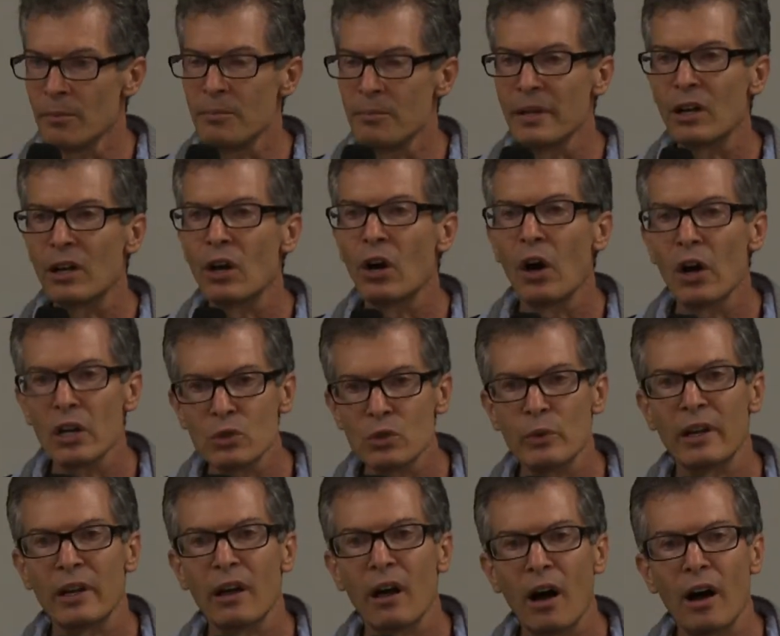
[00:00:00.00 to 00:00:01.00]
Because
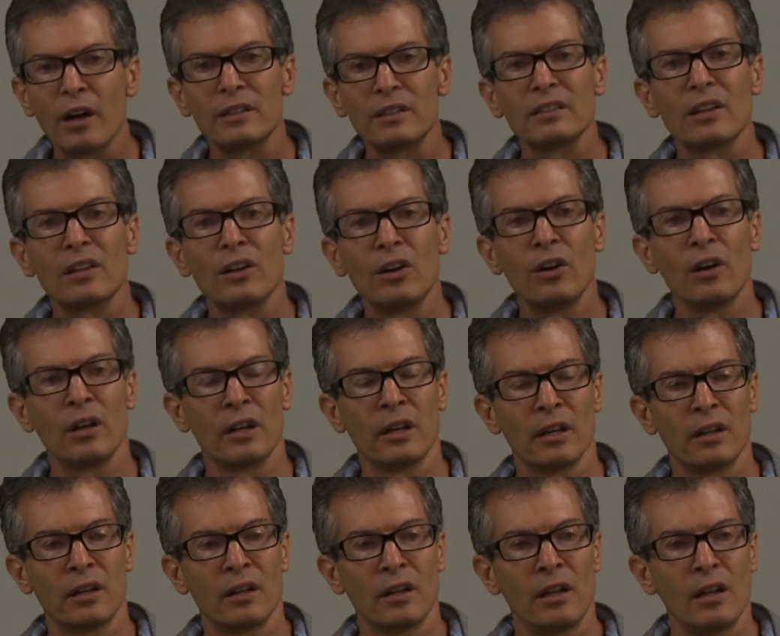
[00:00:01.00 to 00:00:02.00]
we caught it early,
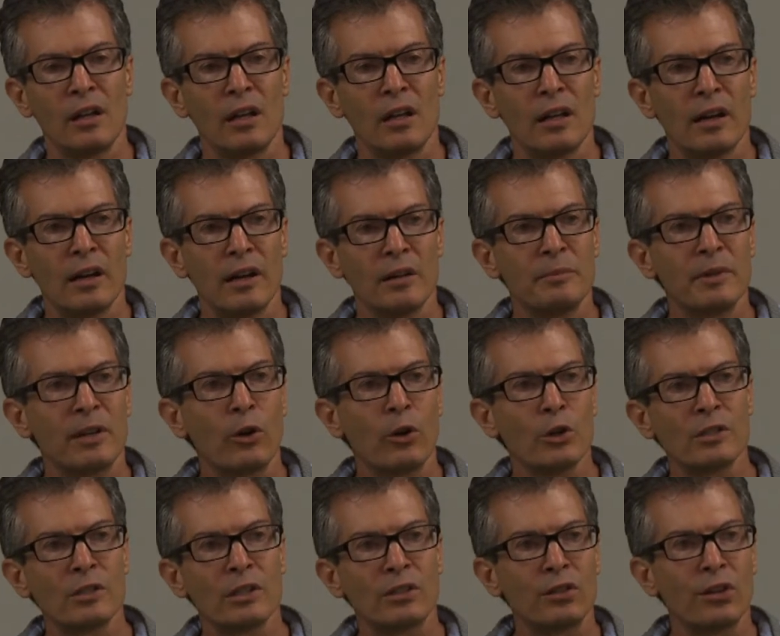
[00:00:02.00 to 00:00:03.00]
and
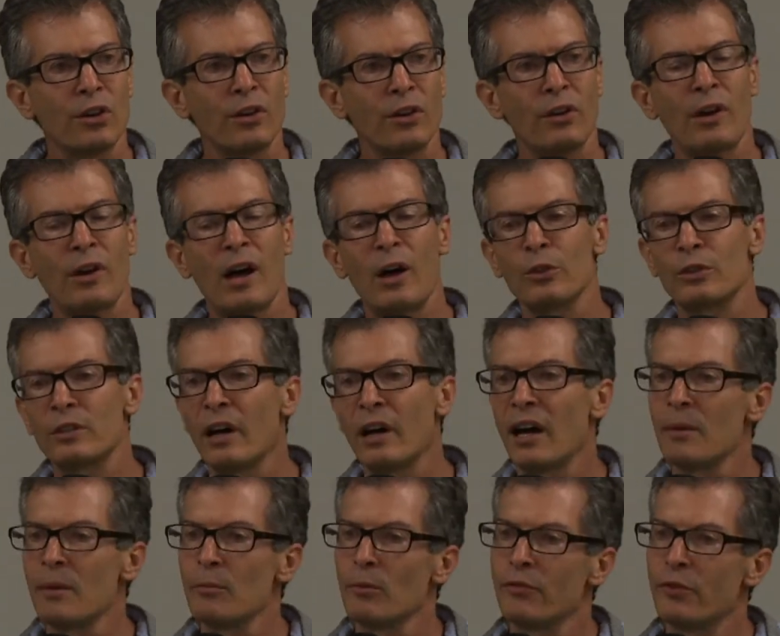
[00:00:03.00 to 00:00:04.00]
because the turnaround
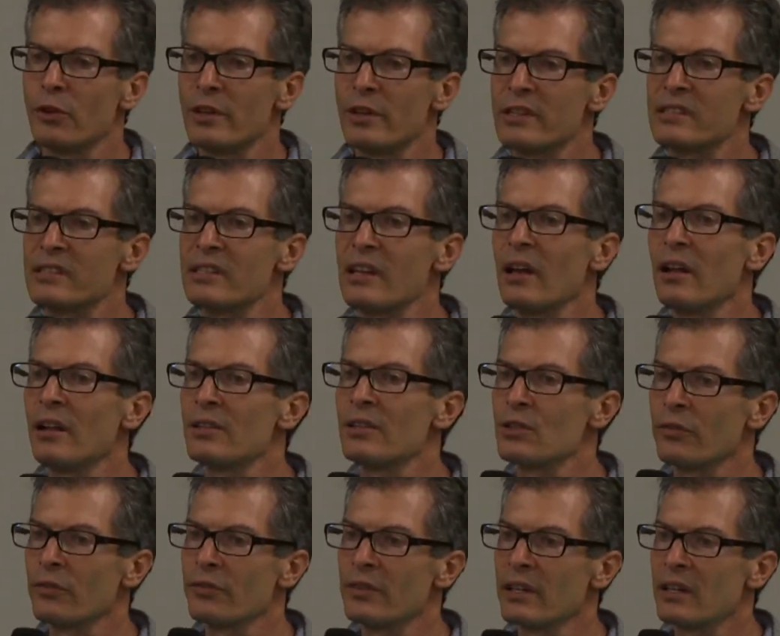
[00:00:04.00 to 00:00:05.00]
time for the cells
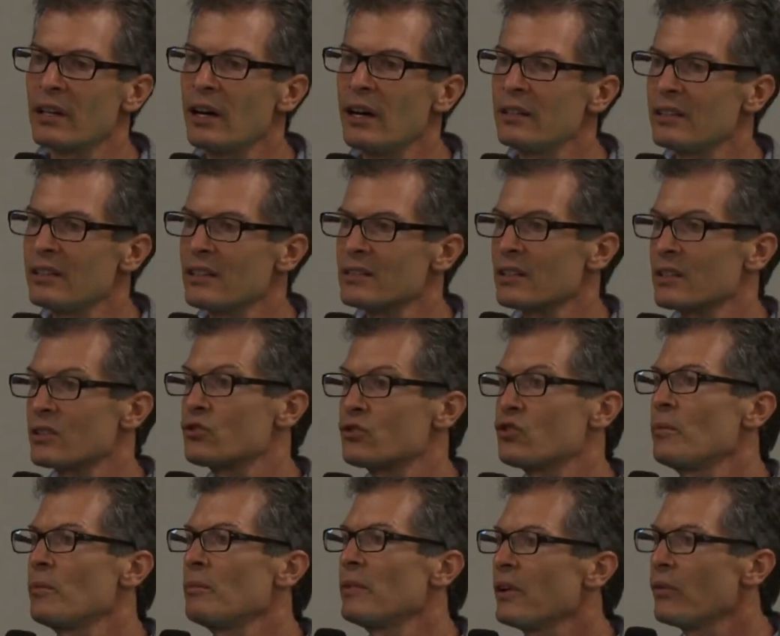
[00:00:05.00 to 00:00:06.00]
of the gut is
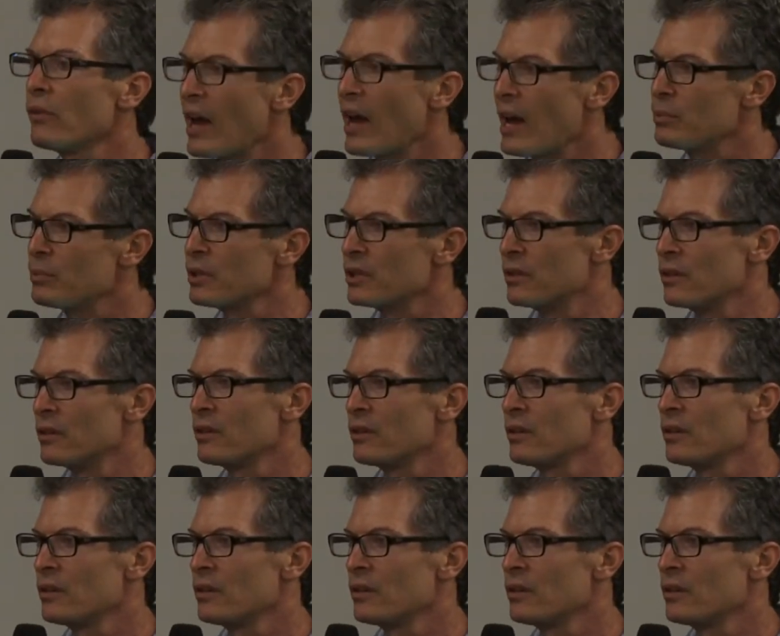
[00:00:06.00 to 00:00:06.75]
extremely rapid,